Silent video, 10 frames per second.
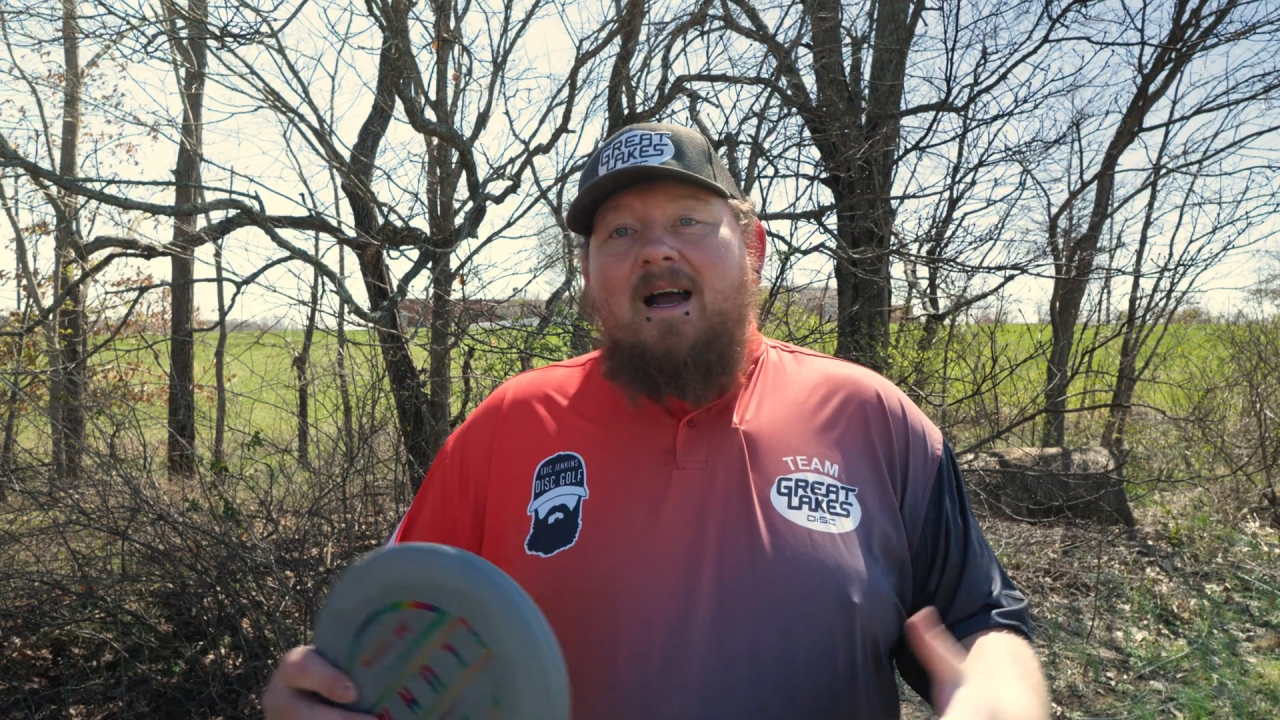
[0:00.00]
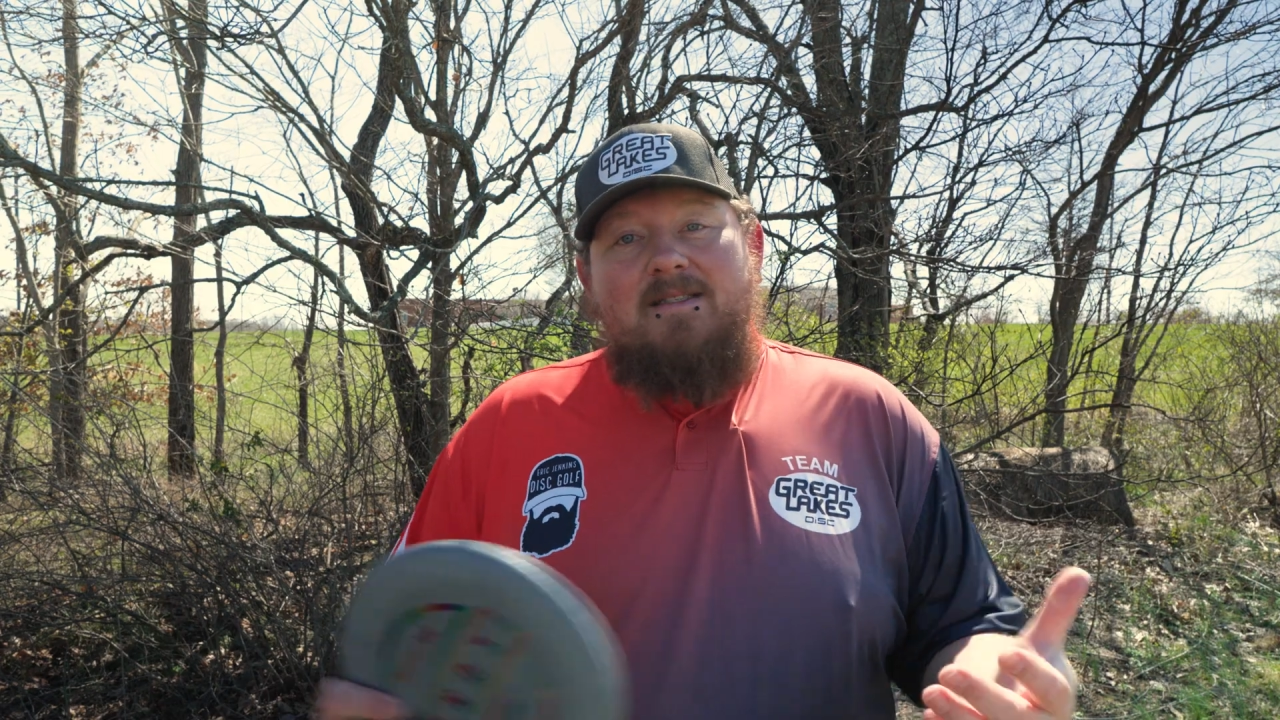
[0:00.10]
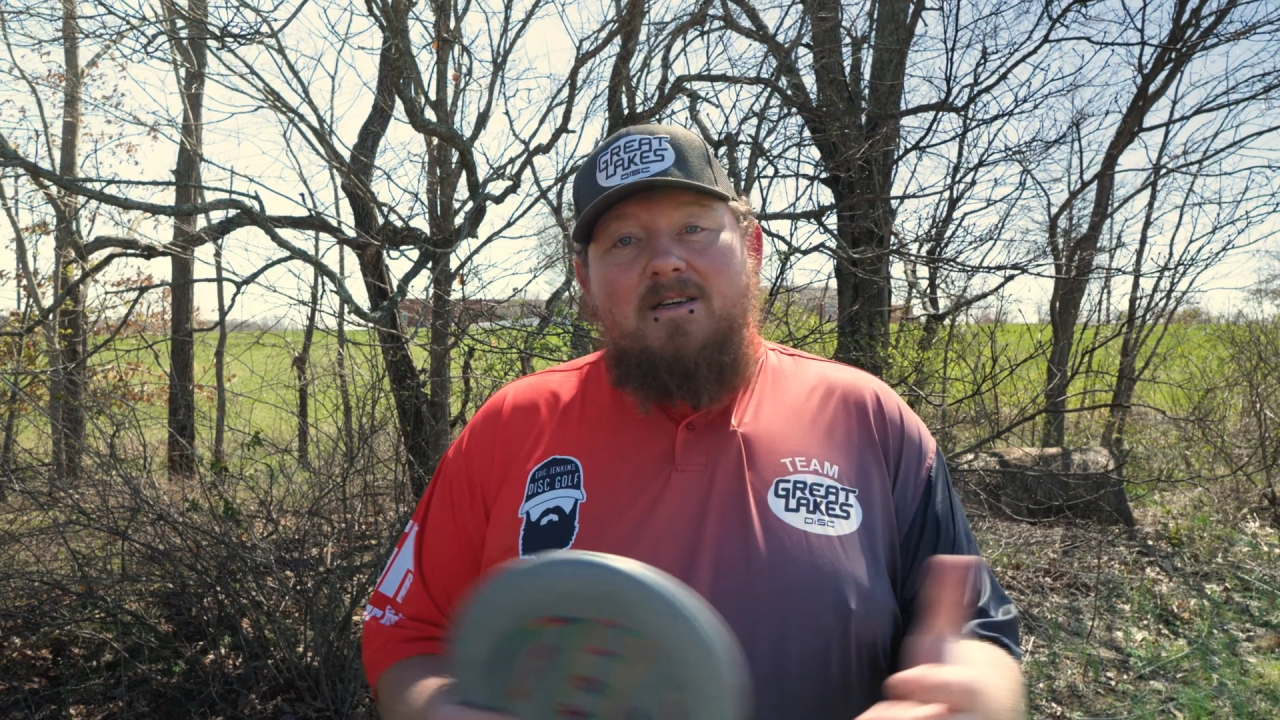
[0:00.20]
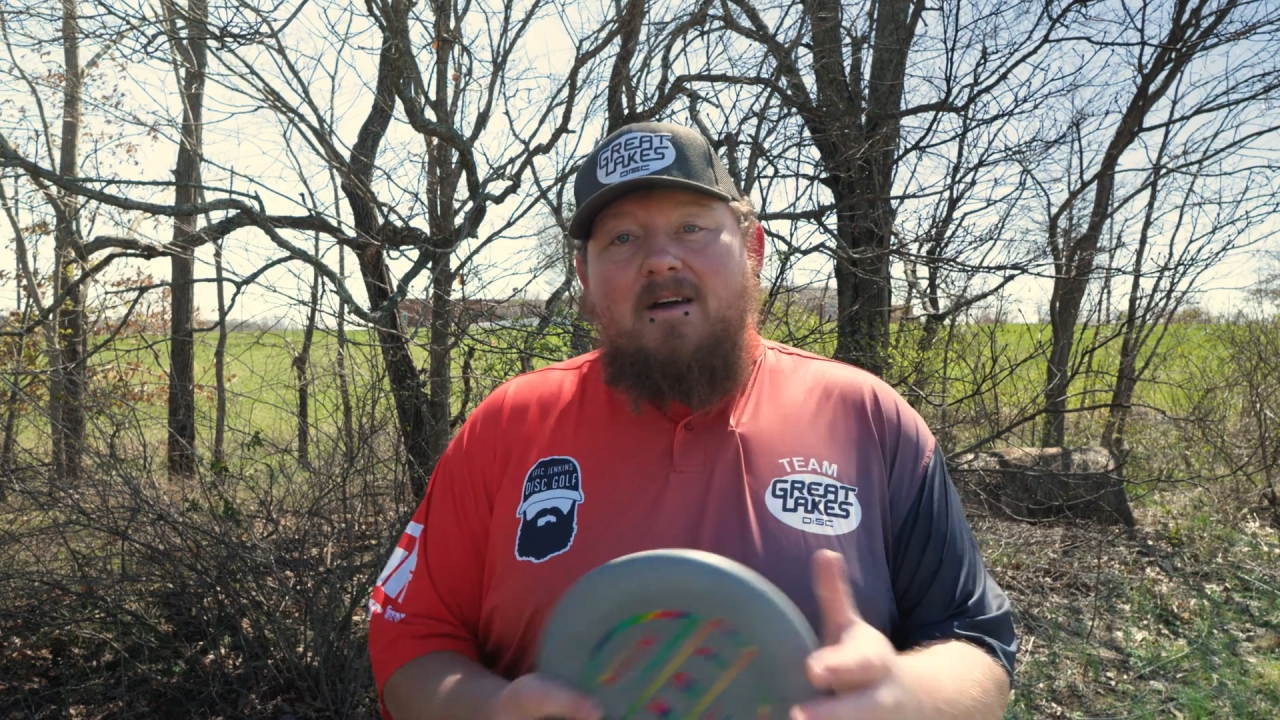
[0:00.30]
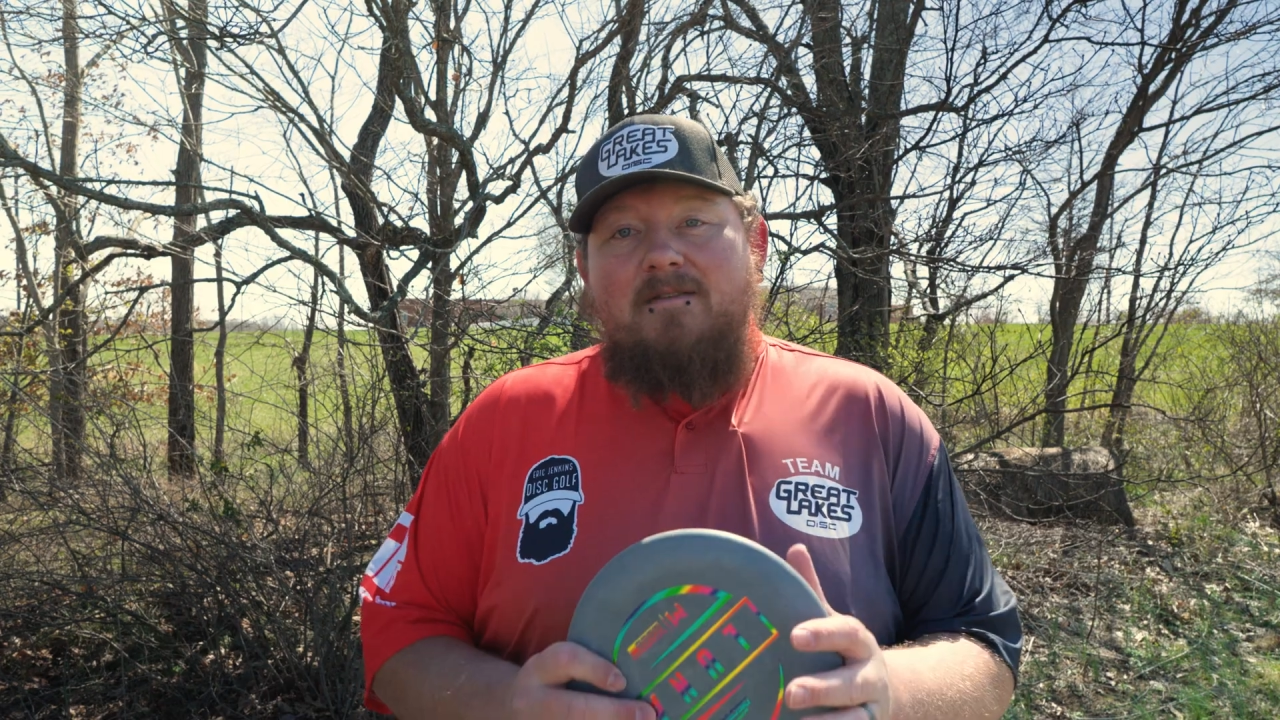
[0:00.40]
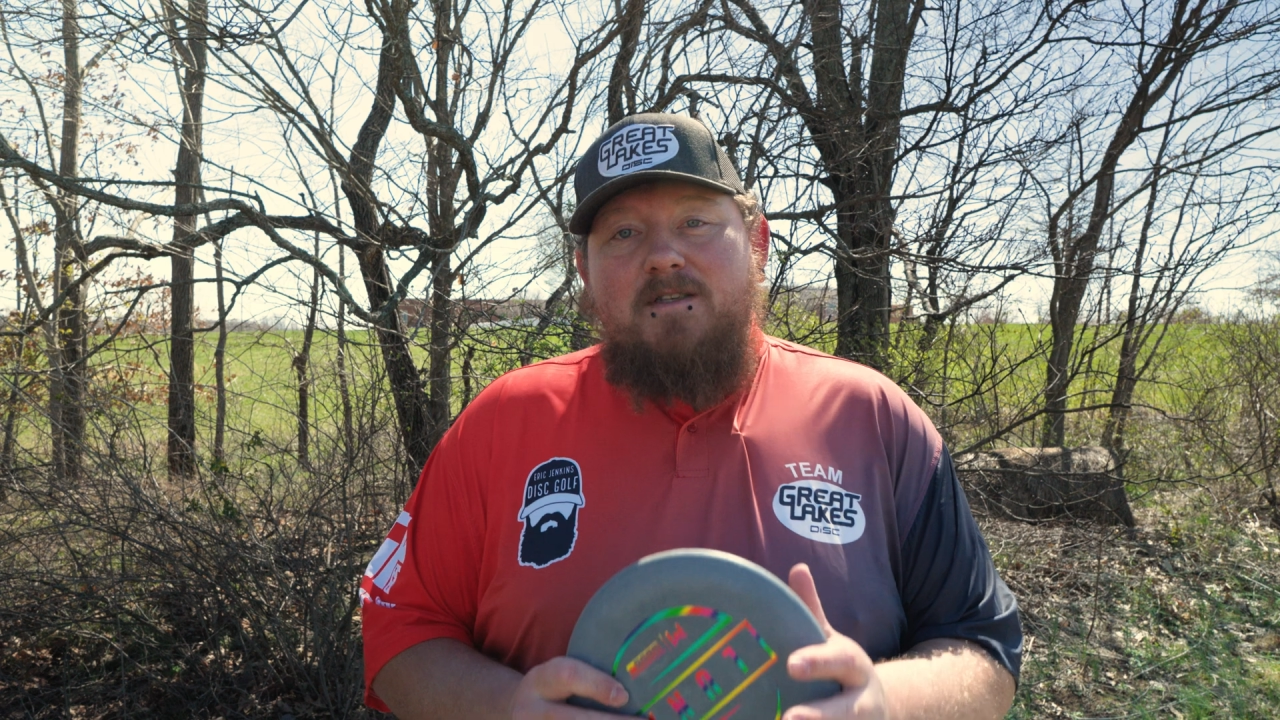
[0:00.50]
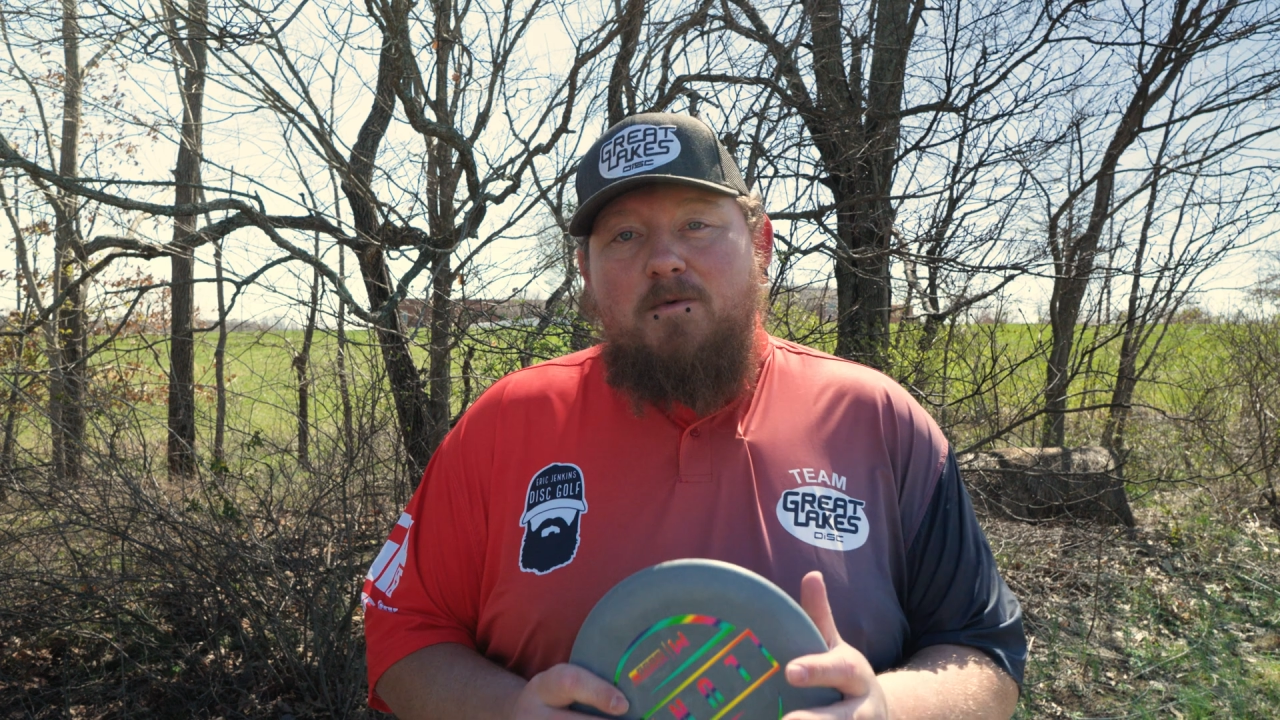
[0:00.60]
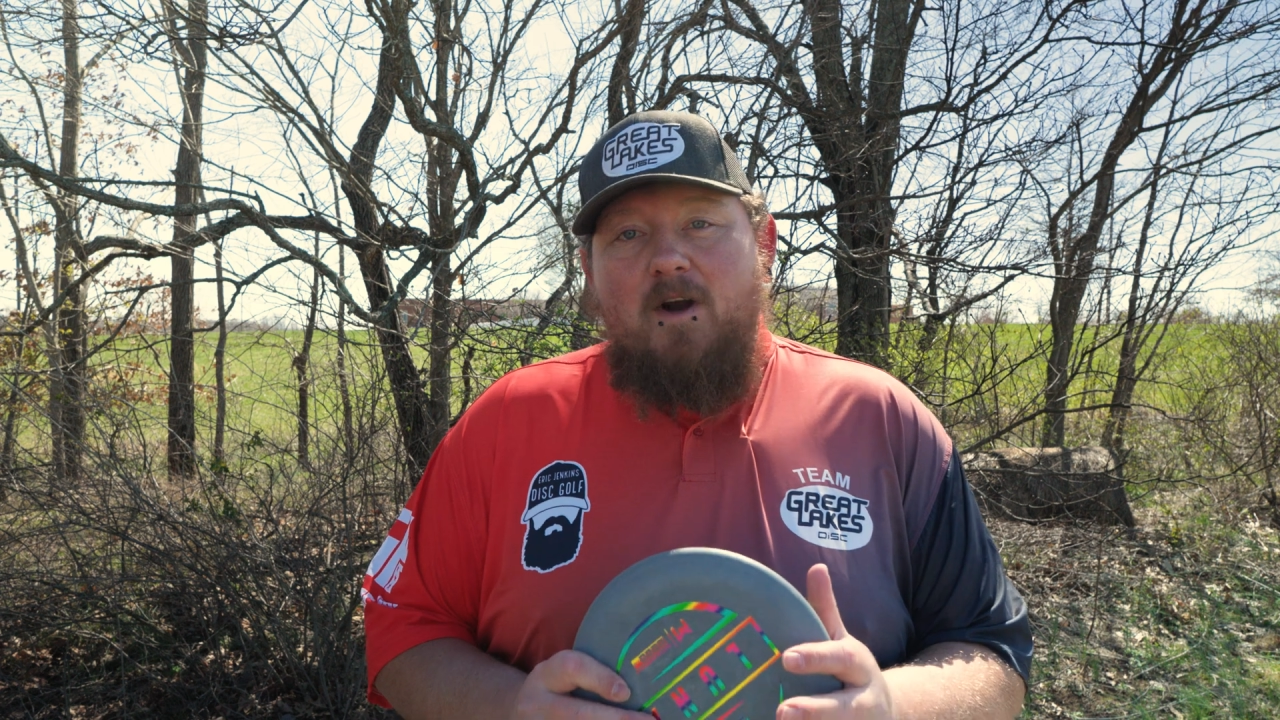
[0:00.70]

I still have some